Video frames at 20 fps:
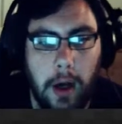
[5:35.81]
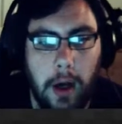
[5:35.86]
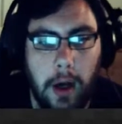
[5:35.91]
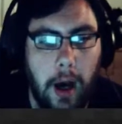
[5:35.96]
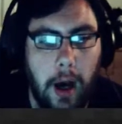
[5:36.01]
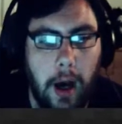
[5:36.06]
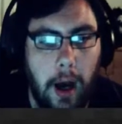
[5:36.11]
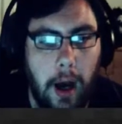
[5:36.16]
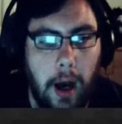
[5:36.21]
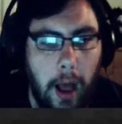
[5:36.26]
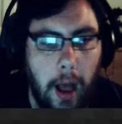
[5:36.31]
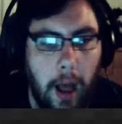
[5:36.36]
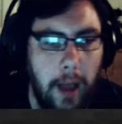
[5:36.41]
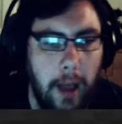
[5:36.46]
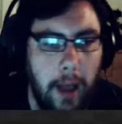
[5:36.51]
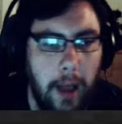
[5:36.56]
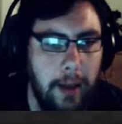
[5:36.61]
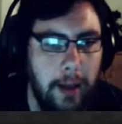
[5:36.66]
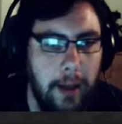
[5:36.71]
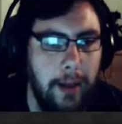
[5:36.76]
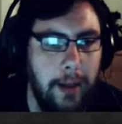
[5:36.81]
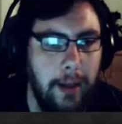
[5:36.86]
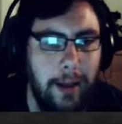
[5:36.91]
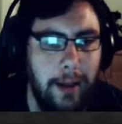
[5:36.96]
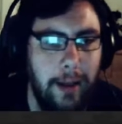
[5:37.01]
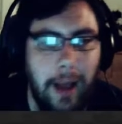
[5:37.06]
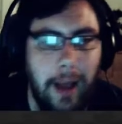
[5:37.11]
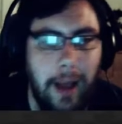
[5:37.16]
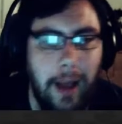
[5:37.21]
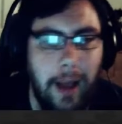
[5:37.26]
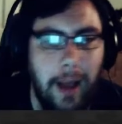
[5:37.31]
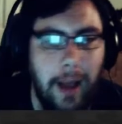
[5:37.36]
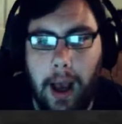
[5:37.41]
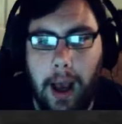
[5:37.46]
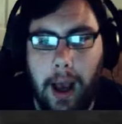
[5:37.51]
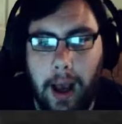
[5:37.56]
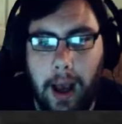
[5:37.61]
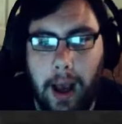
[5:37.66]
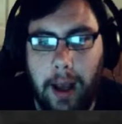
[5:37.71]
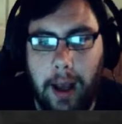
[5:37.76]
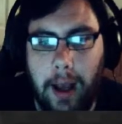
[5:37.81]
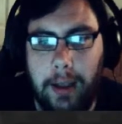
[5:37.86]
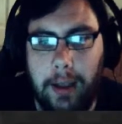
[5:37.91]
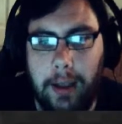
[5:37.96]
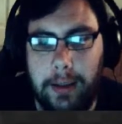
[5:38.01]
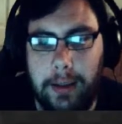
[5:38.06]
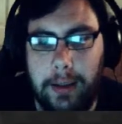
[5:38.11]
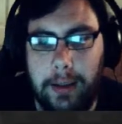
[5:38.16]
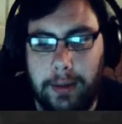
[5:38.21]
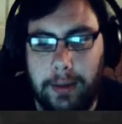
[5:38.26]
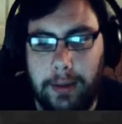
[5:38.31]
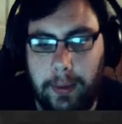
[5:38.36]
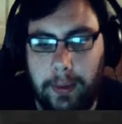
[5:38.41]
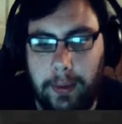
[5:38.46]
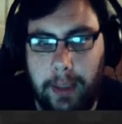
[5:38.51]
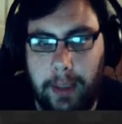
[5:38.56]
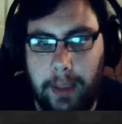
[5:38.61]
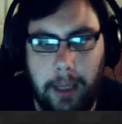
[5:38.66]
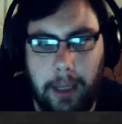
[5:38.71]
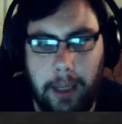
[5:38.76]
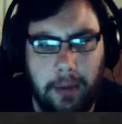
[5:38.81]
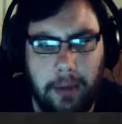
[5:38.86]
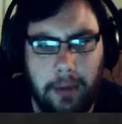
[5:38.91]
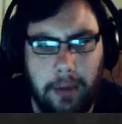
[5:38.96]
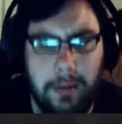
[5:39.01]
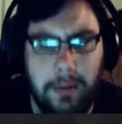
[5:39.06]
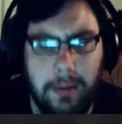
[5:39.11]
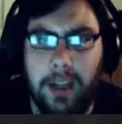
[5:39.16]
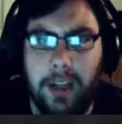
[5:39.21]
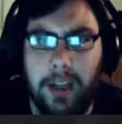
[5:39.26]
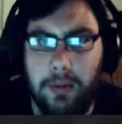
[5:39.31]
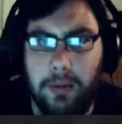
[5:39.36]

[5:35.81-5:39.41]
So yeah, I'm gonna have to make some